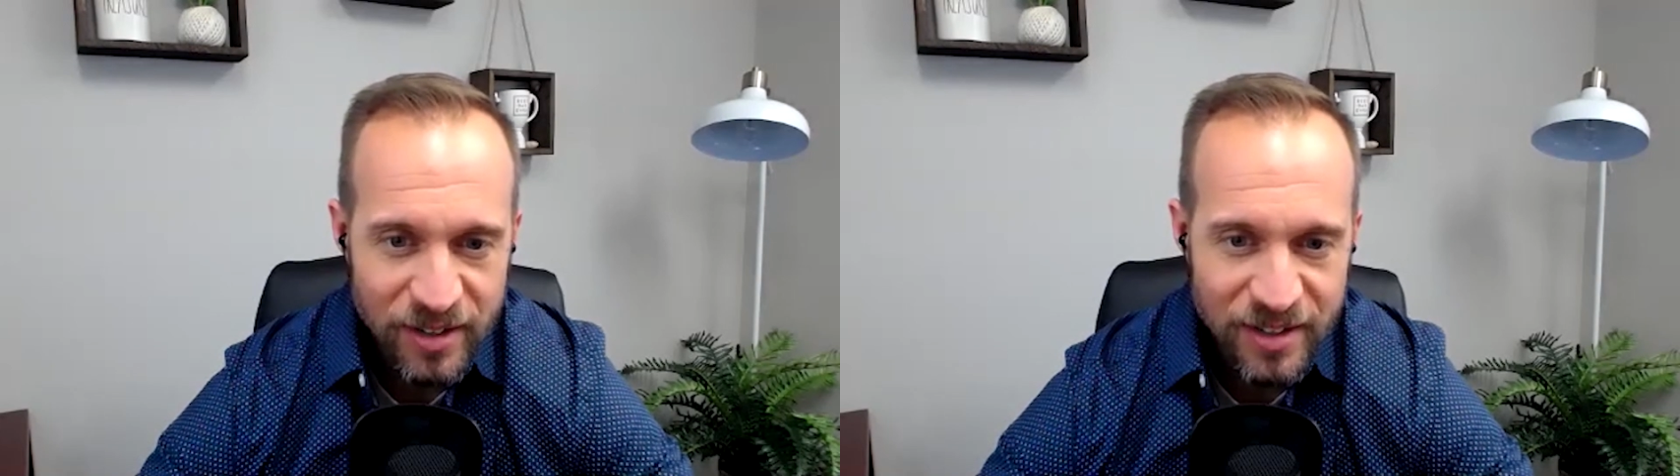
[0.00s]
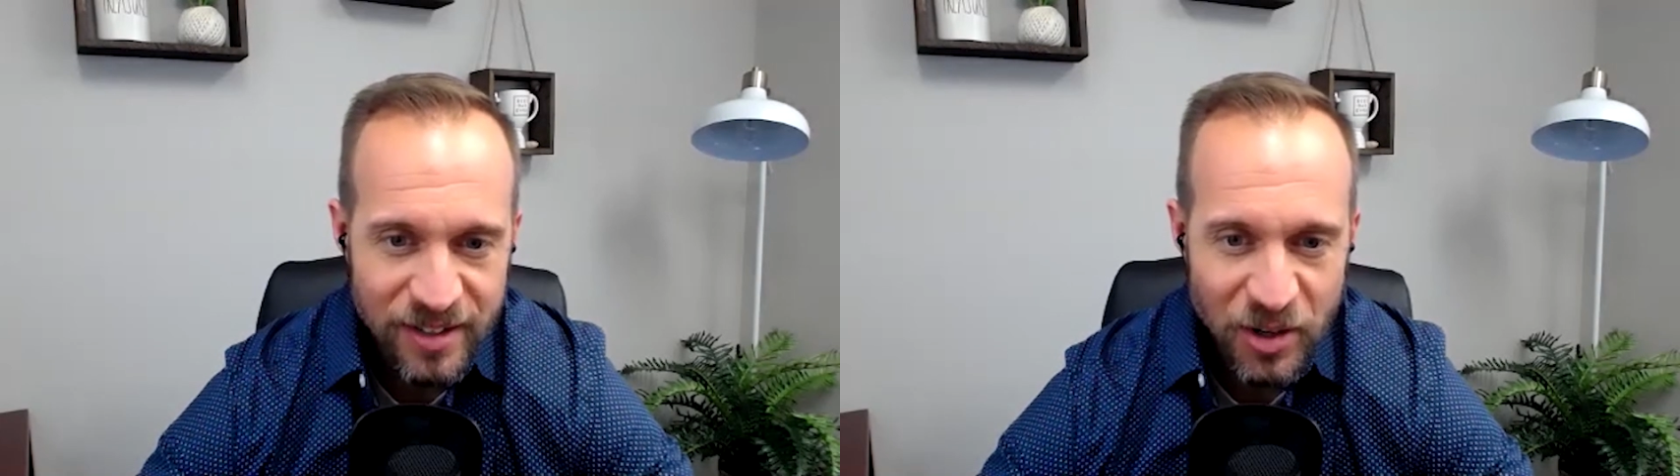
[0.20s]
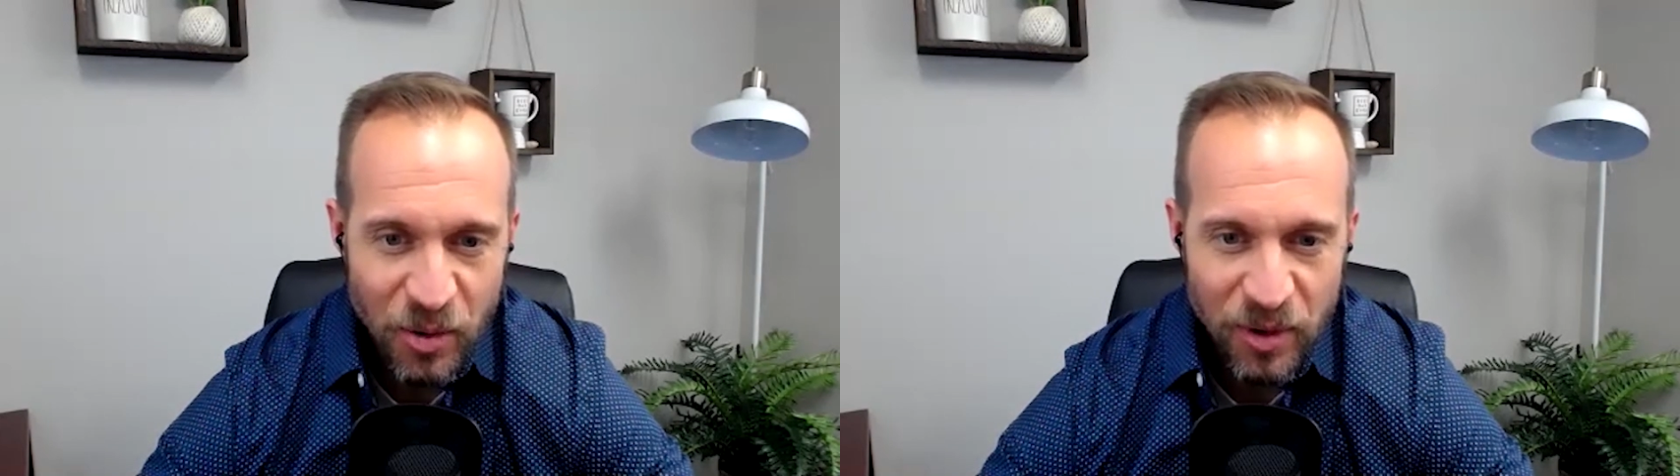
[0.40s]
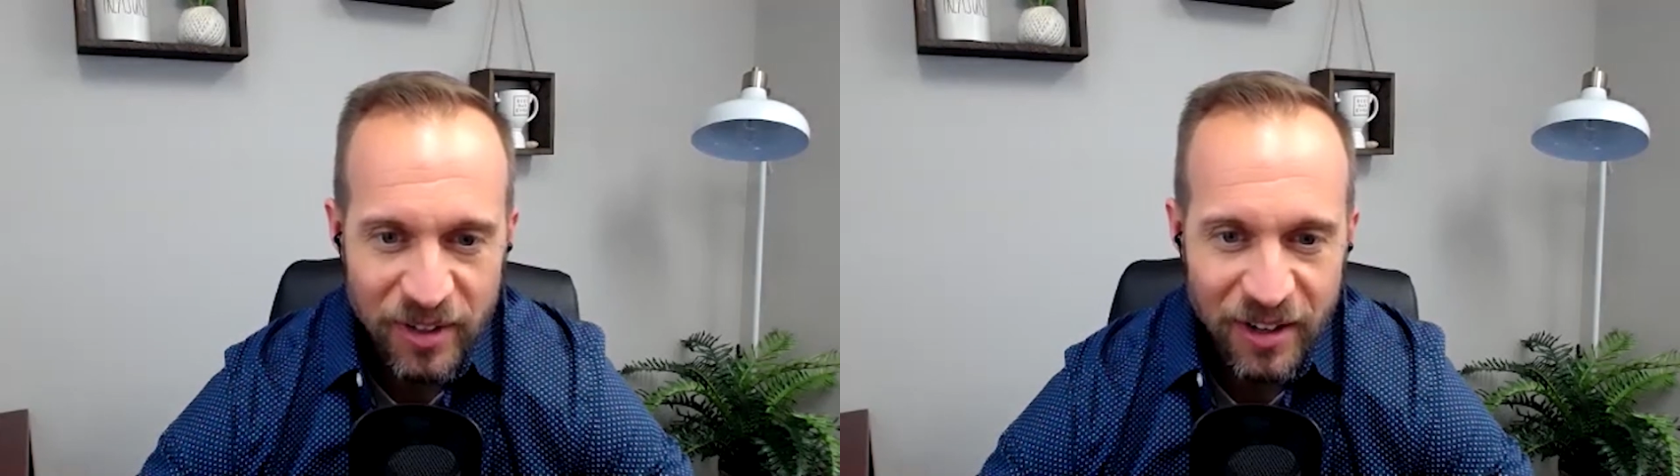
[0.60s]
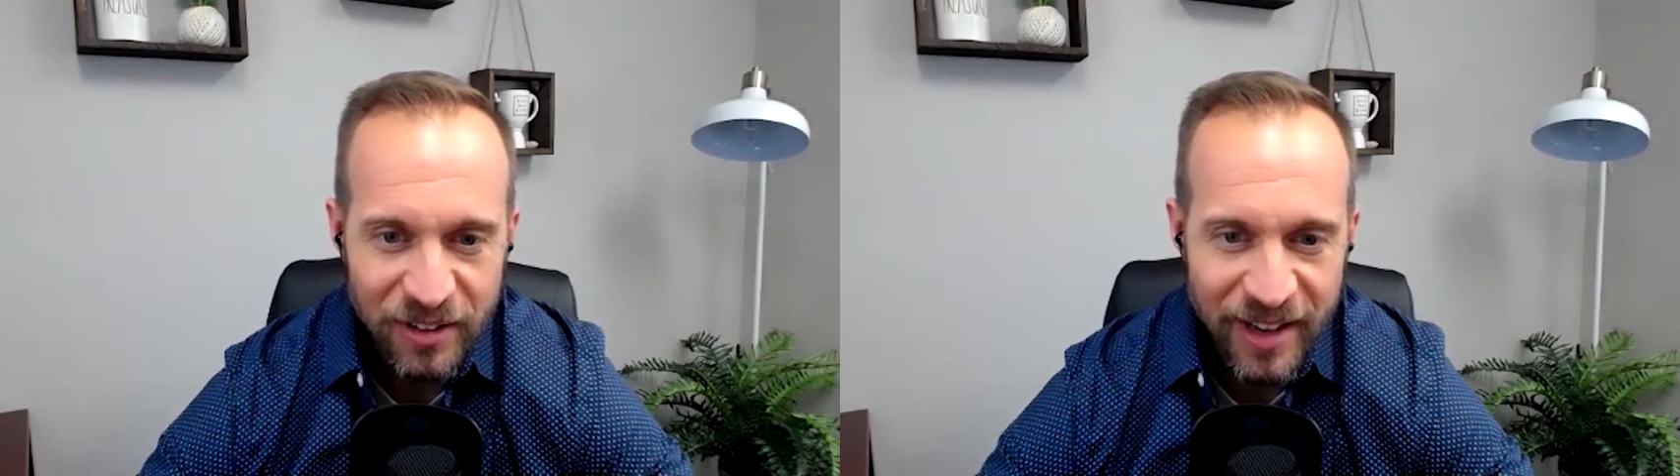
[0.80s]
So
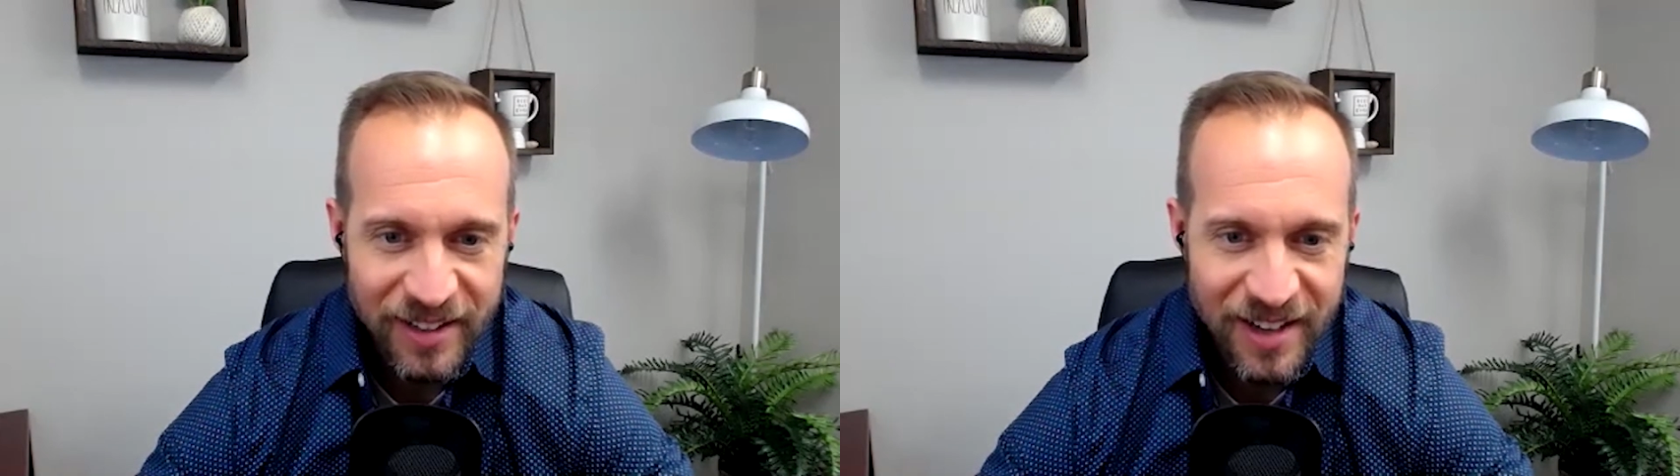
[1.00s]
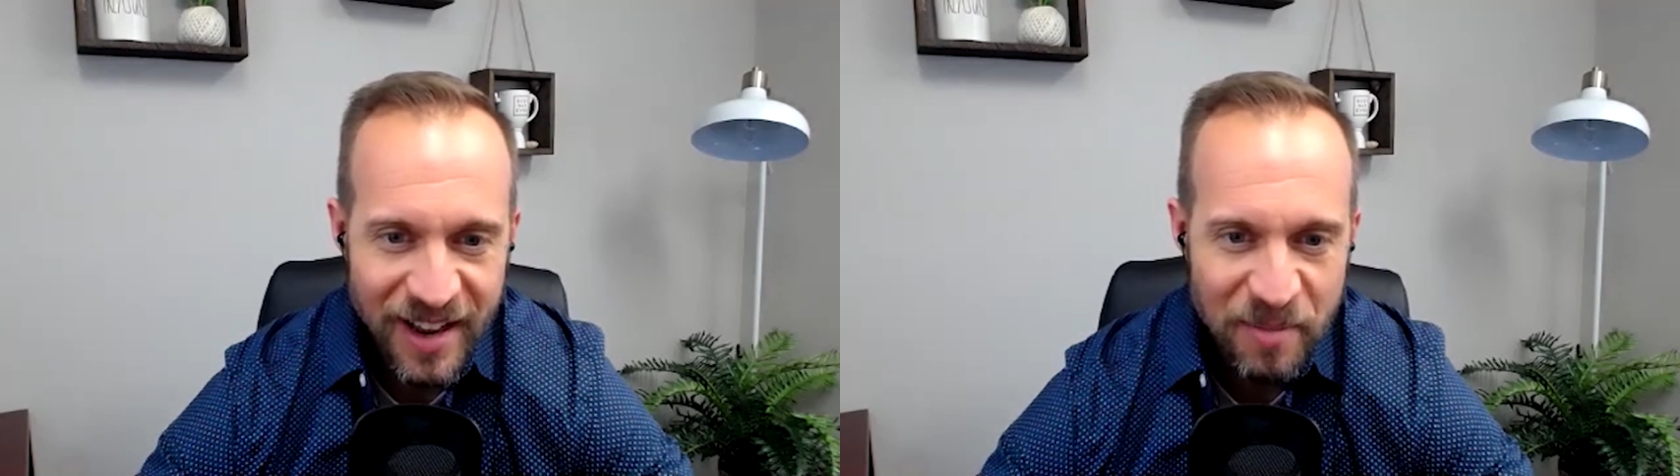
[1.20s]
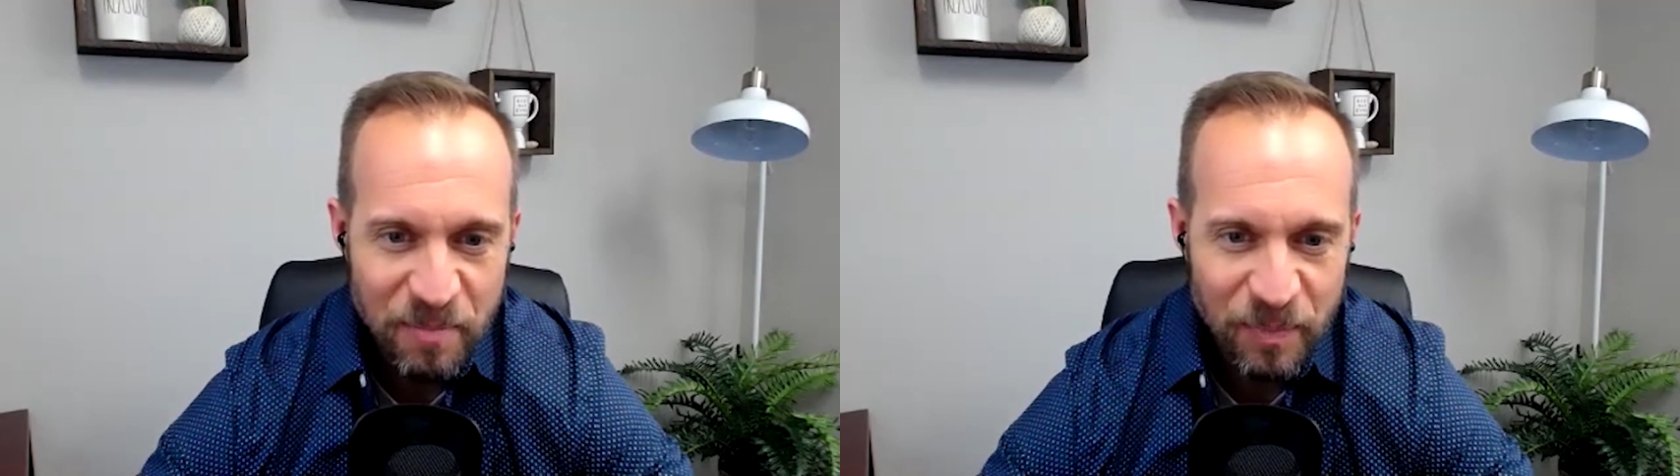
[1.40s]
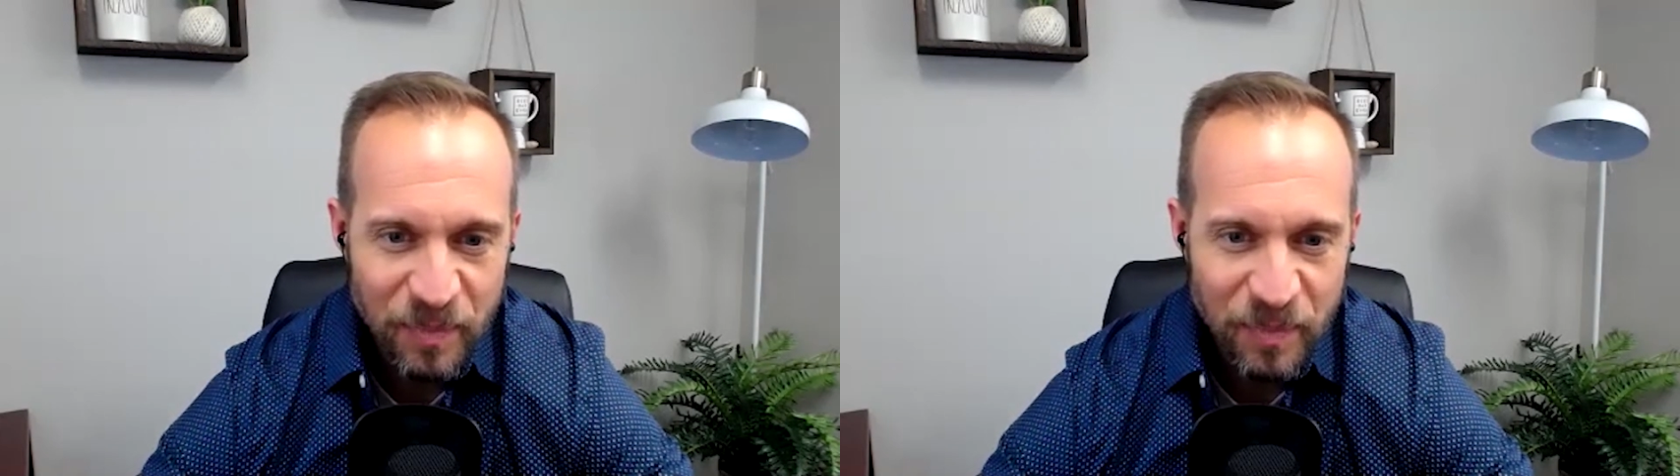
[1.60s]
until next time,